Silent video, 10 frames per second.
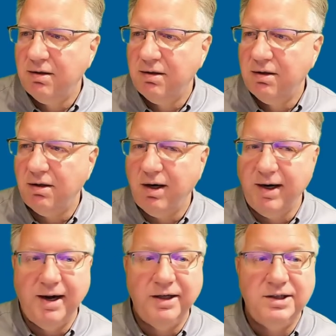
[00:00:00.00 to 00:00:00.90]
right, now
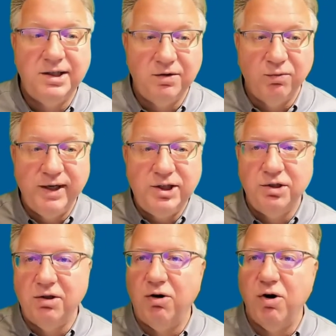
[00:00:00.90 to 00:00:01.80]
you see the region
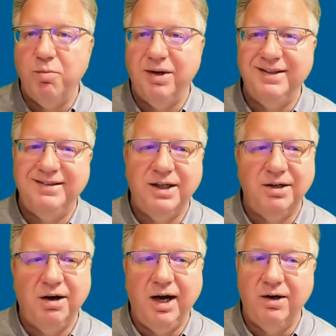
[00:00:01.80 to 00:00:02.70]
logo, but
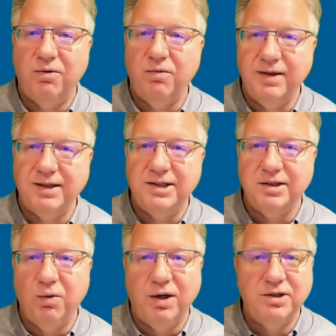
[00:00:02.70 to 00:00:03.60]
I don't necessarily
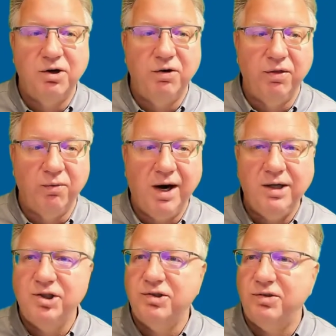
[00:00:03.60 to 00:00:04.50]
want it to go to the
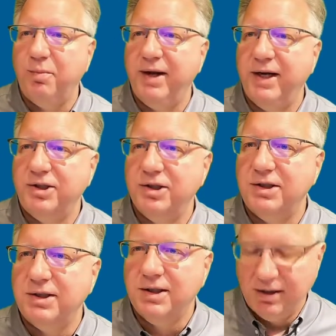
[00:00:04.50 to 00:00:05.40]
Rochester pages.